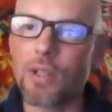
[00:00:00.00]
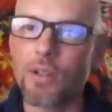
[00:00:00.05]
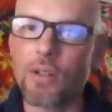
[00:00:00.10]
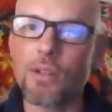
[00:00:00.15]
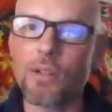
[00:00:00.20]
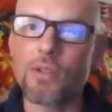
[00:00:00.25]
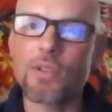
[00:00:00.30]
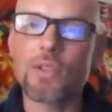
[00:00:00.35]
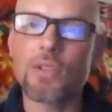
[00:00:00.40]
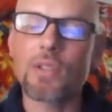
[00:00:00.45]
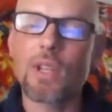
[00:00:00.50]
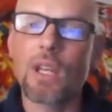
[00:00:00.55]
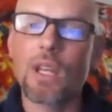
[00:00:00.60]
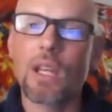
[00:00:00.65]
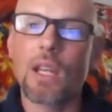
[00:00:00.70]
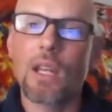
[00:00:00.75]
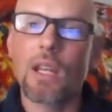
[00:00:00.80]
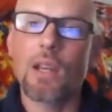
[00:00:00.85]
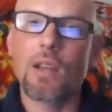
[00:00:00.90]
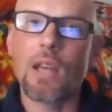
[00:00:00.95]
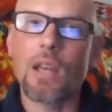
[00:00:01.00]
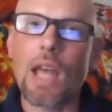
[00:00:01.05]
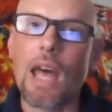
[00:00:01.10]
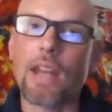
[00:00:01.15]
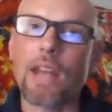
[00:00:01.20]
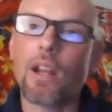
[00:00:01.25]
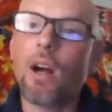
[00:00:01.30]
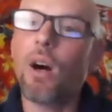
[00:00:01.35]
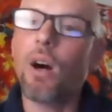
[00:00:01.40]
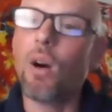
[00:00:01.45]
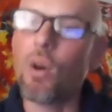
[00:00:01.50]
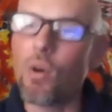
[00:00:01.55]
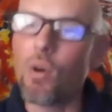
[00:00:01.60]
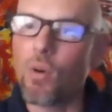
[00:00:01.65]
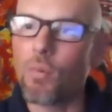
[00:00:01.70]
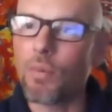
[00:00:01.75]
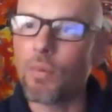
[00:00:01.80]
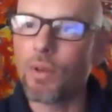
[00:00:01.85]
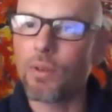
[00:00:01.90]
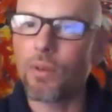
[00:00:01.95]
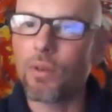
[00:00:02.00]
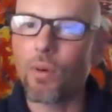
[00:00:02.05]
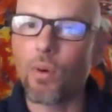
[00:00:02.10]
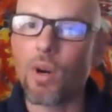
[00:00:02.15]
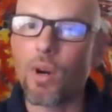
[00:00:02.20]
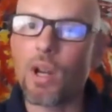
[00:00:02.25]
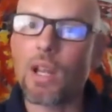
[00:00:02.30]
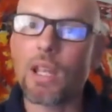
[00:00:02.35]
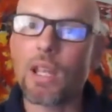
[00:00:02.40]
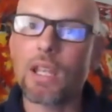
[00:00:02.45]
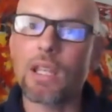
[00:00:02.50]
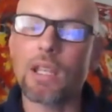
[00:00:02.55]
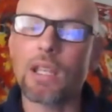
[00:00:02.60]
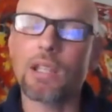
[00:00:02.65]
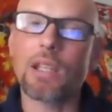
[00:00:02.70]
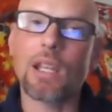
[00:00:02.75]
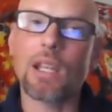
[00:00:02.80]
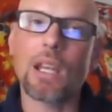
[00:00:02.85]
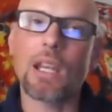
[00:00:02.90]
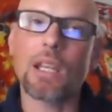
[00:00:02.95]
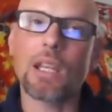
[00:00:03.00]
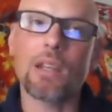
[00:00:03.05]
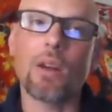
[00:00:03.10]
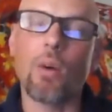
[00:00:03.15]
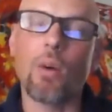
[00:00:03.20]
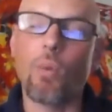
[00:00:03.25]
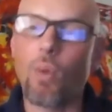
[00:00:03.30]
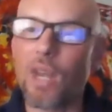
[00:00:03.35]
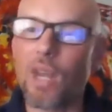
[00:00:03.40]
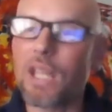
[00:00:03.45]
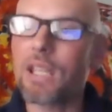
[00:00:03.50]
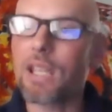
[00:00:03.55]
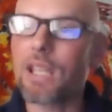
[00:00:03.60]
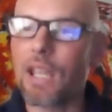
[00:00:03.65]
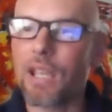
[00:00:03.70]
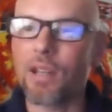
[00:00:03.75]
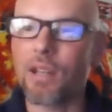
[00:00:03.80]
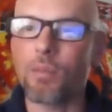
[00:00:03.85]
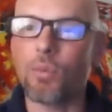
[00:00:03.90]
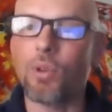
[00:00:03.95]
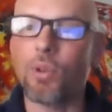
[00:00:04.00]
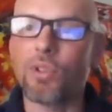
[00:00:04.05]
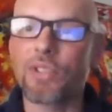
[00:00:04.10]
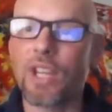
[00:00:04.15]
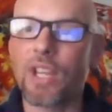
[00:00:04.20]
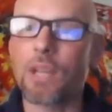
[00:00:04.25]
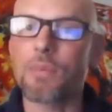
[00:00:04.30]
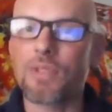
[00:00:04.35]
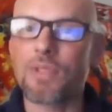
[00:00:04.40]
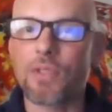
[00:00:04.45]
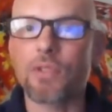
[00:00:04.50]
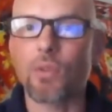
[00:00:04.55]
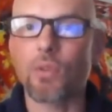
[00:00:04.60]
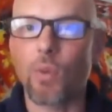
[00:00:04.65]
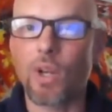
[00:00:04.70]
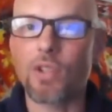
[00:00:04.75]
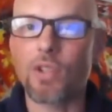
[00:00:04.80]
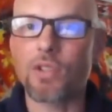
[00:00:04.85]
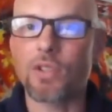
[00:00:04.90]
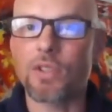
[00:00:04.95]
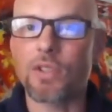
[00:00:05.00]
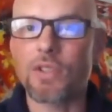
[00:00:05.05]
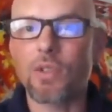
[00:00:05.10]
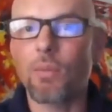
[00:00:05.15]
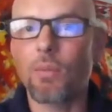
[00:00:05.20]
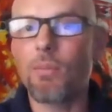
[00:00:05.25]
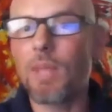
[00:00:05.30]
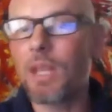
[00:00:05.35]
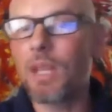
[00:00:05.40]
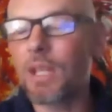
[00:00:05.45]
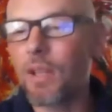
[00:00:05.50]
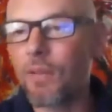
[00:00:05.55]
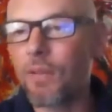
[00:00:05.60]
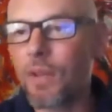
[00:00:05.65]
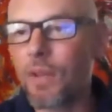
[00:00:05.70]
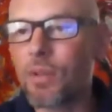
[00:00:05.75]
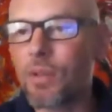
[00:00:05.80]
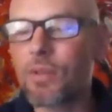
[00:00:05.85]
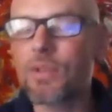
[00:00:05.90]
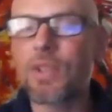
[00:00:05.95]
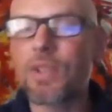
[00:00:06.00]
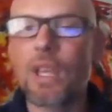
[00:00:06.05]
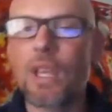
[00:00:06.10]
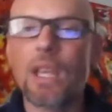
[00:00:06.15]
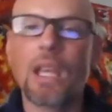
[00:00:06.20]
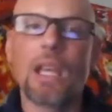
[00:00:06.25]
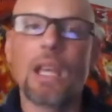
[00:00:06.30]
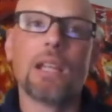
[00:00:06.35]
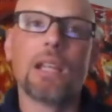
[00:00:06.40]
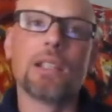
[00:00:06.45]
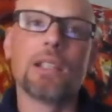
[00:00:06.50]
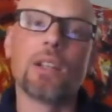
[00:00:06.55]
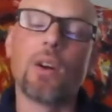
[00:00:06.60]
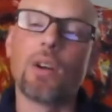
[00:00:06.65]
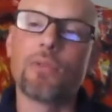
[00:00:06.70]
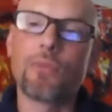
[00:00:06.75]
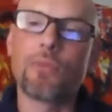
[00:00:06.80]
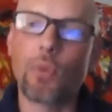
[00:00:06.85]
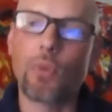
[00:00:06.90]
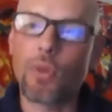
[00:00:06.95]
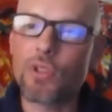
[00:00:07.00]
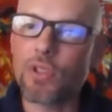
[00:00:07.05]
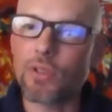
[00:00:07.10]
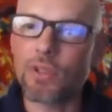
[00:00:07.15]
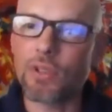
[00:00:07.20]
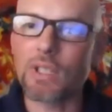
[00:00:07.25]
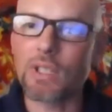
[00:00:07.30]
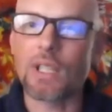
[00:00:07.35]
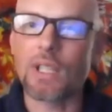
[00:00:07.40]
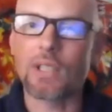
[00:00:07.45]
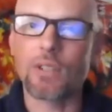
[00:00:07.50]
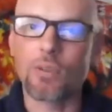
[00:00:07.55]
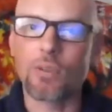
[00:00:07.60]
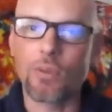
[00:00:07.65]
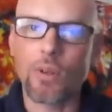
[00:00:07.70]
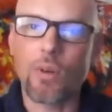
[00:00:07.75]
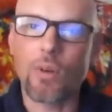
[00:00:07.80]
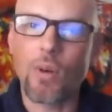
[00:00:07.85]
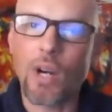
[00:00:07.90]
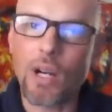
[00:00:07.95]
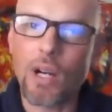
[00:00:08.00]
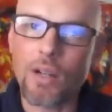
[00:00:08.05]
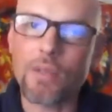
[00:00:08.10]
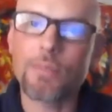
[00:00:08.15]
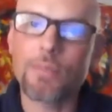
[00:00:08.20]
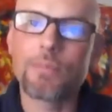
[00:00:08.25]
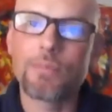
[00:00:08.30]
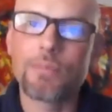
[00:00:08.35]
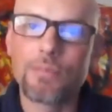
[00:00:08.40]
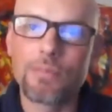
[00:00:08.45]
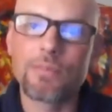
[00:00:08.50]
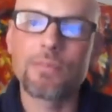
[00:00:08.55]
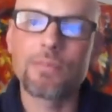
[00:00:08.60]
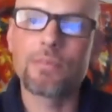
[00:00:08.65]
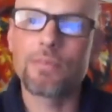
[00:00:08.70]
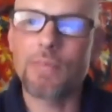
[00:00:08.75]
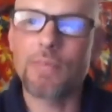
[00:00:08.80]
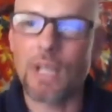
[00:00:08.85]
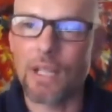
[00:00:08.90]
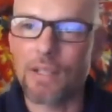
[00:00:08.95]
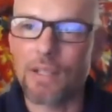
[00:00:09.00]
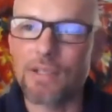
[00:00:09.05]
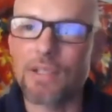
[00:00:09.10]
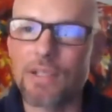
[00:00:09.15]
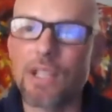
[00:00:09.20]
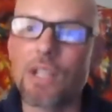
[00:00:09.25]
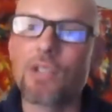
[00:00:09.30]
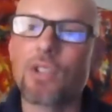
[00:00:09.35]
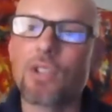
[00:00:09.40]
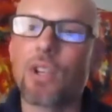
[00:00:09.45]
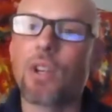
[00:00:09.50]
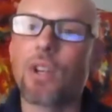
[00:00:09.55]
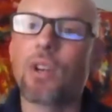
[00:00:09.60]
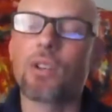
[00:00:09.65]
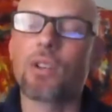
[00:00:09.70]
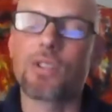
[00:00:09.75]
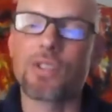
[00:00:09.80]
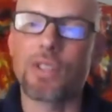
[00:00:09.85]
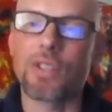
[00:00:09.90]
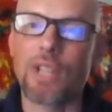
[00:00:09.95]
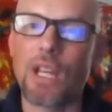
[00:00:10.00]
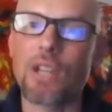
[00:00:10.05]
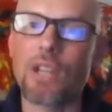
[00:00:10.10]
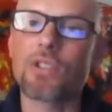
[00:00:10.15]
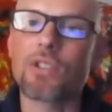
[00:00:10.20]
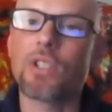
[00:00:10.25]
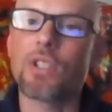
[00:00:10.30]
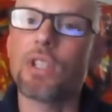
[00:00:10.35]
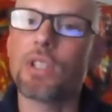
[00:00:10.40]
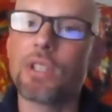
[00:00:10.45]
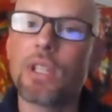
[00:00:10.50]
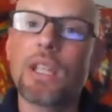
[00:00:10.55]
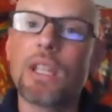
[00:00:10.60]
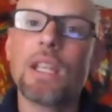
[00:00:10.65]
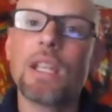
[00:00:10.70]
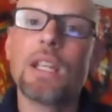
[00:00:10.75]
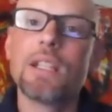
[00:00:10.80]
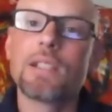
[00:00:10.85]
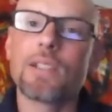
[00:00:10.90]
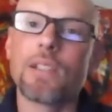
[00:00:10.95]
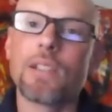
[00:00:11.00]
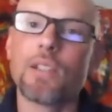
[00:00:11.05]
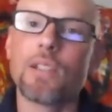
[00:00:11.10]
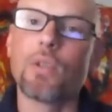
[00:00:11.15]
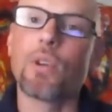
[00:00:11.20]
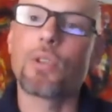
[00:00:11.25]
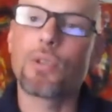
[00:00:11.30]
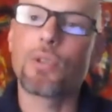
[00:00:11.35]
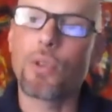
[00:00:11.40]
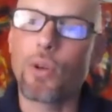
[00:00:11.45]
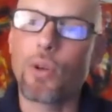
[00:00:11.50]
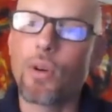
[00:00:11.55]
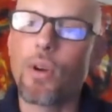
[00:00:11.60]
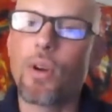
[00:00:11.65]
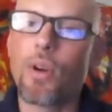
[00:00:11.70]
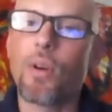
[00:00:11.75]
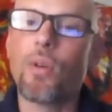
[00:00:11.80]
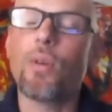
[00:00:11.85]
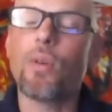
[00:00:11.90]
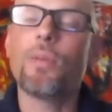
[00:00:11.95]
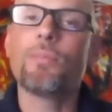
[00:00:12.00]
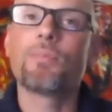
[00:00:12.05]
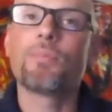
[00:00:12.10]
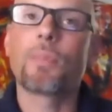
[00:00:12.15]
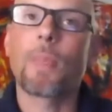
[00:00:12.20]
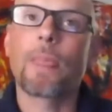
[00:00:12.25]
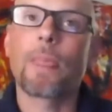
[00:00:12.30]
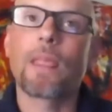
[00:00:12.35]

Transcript: ears at home or in an awake animal type situation. So many of those, you know, unfortunately, they do require anesthesia or sedation to do a thorough